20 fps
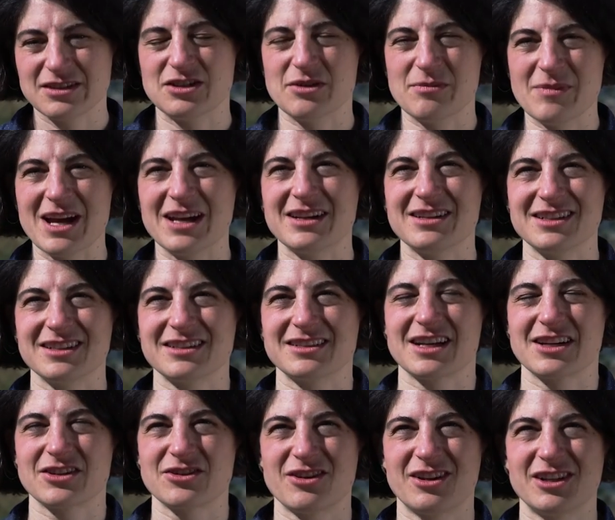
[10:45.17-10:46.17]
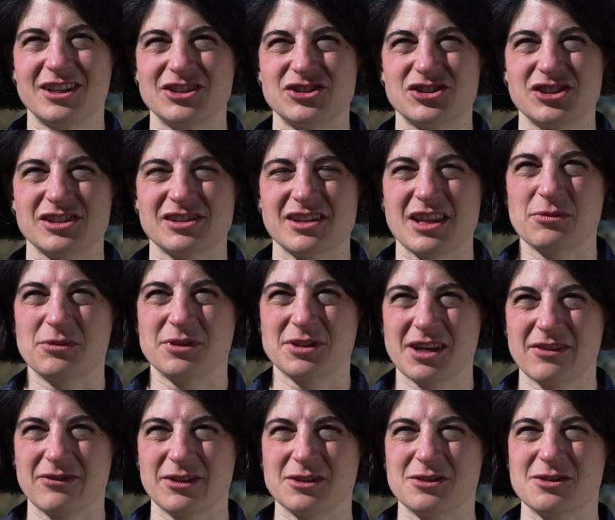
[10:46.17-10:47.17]
demanding technologies that will
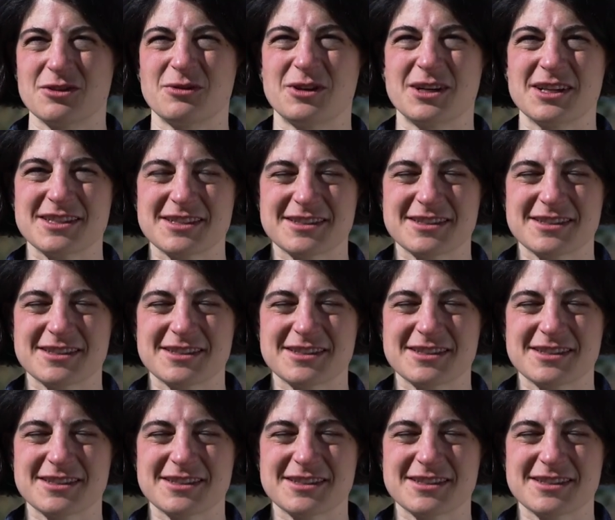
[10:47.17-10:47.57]
give it to